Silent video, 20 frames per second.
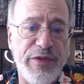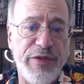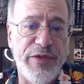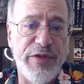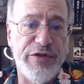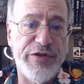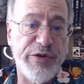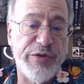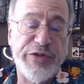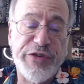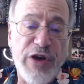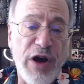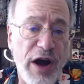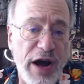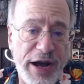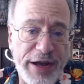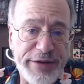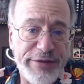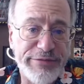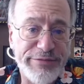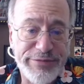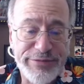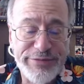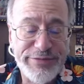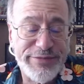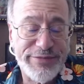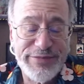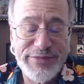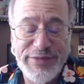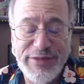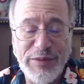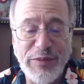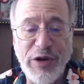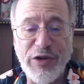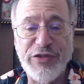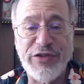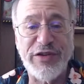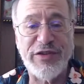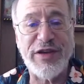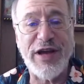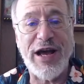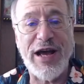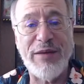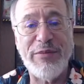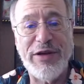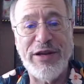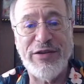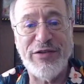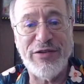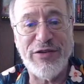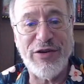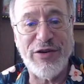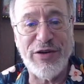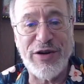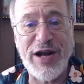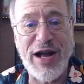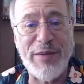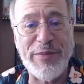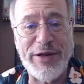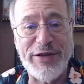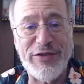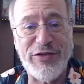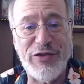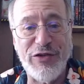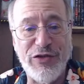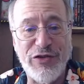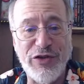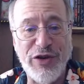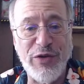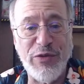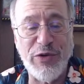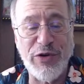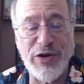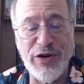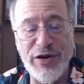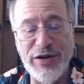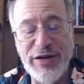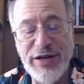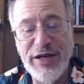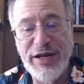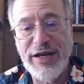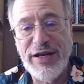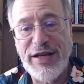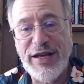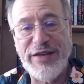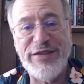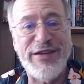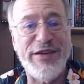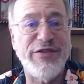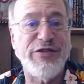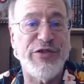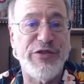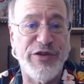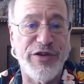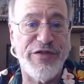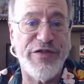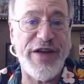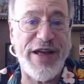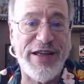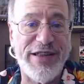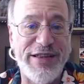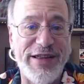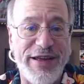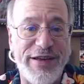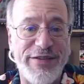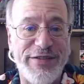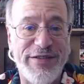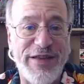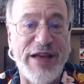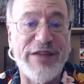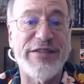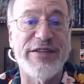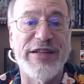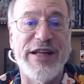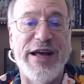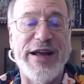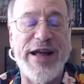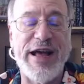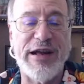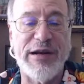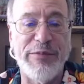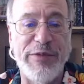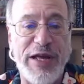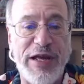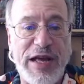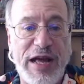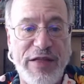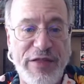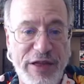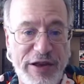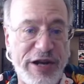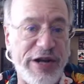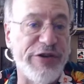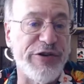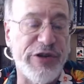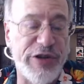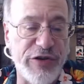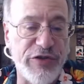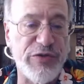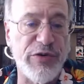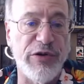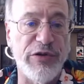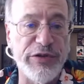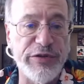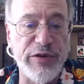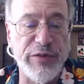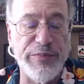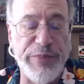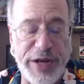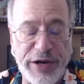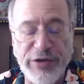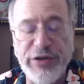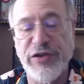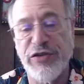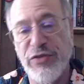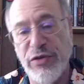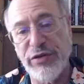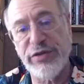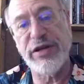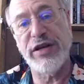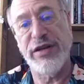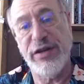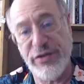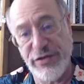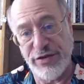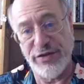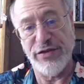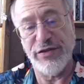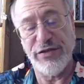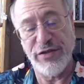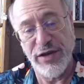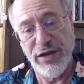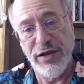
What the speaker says: she was caught most of the time, and her comments usually were, it's easier to fake things, takes a lot out of me. And then under better controlled conditions,